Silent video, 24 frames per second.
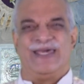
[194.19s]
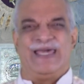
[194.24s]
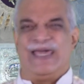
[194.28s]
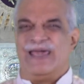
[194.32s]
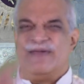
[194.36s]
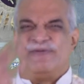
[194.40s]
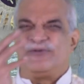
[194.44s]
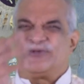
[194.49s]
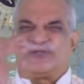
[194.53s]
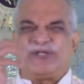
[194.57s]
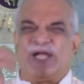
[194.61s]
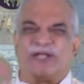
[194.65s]

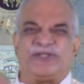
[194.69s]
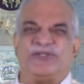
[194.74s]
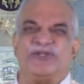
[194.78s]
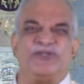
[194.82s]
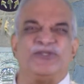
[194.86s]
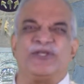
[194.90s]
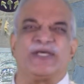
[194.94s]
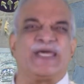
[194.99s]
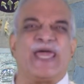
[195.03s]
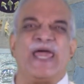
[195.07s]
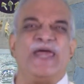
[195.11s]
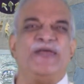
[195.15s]
If such is
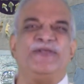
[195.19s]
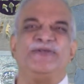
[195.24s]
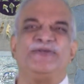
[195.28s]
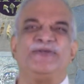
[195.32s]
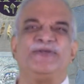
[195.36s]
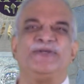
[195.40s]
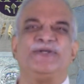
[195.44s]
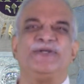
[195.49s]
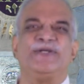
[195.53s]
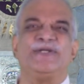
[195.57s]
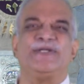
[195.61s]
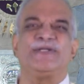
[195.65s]
the
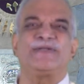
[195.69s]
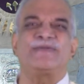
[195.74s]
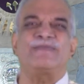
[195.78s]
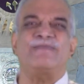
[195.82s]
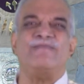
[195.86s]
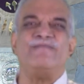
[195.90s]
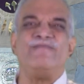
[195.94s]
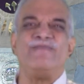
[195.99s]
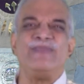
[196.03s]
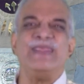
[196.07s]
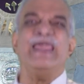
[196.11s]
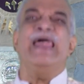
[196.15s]
case,
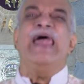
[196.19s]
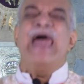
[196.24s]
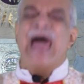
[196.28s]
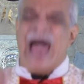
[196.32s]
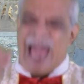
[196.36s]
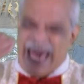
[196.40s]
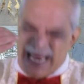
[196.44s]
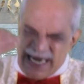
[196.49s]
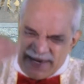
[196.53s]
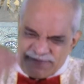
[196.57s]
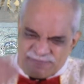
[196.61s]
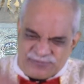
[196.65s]

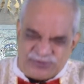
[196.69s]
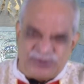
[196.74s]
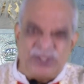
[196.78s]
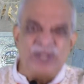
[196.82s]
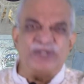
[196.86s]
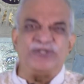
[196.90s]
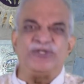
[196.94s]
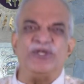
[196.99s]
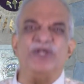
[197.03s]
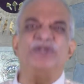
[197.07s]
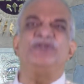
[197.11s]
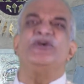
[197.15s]
and if
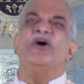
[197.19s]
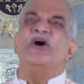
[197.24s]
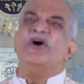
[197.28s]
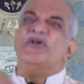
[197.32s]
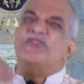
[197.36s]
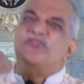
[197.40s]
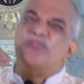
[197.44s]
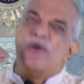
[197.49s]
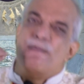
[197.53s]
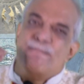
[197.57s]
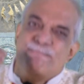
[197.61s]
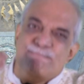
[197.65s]
this is
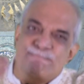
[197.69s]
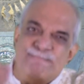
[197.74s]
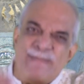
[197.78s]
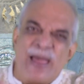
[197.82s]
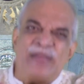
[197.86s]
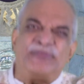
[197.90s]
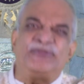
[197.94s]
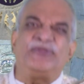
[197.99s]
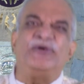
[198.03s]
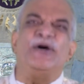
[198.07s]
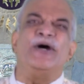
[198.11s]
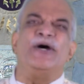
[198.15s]
the
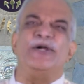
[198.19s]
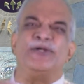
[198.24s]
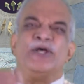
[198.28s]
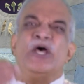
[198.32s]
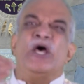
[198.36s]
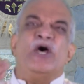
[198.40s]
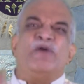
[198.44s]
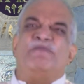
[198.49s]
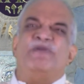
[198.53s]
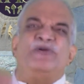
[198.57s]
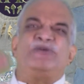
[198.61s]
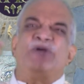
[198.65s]
method
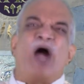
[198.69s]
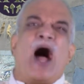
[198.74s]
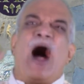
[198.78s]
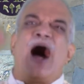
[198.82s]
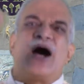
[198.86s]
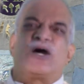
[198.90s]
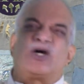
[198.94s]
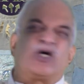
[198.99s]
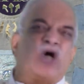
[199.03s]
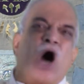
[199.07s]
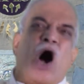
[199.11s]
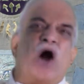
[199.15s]
which
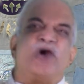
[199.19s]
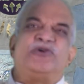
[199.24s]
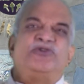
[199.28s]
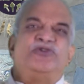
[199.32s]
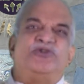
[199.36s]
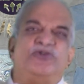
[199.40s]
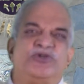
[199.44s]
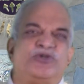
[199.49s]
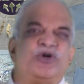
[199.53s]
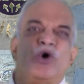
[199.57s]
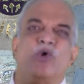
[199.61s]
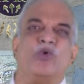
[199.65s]
our God
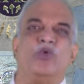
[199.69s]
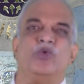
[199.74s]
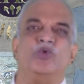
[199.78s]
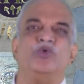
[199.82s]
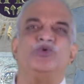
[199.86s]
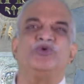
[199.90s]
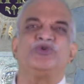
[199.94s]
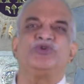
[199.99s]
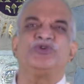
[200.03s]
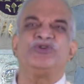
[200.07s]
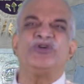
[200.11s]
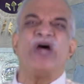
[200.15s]

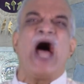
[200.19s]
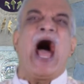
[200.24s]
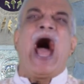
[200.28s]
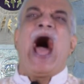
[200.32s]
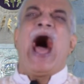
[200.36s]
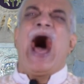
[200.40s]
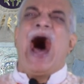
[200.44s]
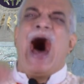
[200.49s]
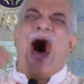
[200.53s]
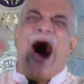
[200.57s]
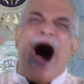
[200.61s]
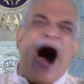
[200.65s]
chose,
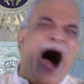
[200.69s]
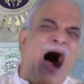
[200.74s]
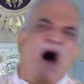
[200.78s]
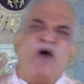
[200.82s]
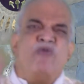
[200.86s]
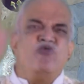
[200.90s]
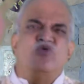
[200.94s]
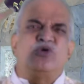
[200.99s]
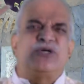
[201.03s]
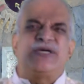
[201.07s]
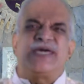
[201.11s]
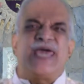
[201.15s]

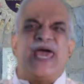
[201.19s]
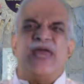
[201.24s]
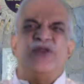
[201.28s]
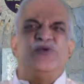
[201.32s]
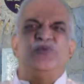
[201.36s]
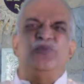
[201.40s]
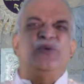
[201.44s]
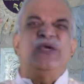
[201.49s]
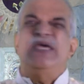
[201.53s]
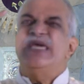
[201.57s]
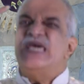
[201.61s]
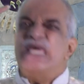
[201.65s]
how
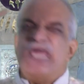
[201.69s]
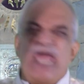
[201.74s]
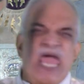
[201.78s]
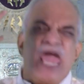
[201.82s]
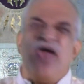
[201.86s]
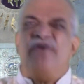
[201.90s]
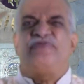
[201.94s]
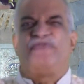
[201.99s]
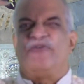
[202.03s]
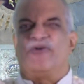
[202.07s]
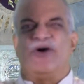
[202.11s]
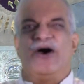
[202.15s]
can we
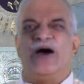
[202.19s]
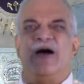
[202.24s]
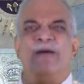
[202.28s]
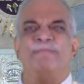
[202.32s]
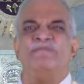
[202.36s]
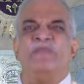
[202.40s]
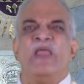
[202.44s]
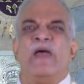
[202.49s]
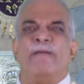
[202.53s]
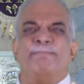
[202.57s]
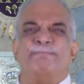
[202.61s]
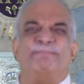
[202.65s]
ever
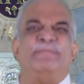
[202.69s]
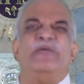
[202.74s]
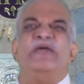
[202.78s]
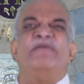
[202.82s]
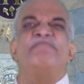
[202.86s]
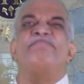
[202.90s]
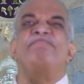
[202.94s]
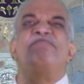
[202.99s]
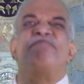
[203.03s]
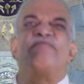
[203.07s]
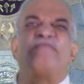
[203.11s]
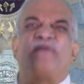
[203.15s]
be
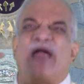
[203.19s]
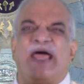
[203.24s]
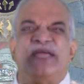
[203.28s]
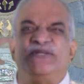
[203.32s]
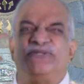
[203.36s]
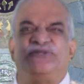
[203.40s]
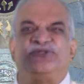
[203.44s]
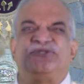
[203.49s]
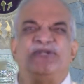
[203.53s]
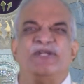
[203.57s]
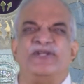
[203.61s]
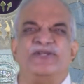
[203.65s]

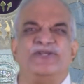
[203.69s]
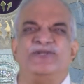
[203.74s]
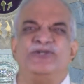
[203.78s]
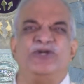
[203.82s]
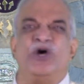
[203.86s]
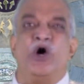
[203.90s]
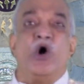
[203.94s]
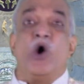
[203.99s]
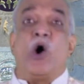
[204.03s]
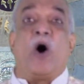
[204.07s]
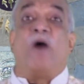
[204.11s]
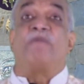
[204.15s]

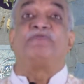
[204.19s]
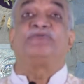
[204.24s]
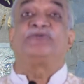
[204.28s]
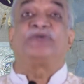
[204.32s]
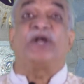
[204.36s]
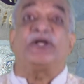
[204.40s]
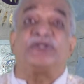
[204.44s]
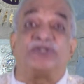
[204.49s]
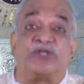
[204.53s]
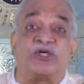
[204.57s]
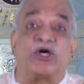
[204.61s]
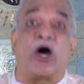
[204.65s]
frightened of
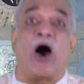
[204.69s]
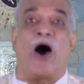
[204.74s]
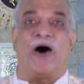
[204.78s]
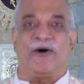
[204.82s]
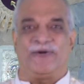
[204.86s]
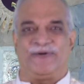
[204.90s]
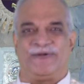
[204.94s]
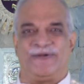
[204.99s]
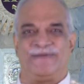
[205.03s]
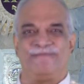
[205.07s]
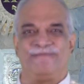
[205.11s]
such a God?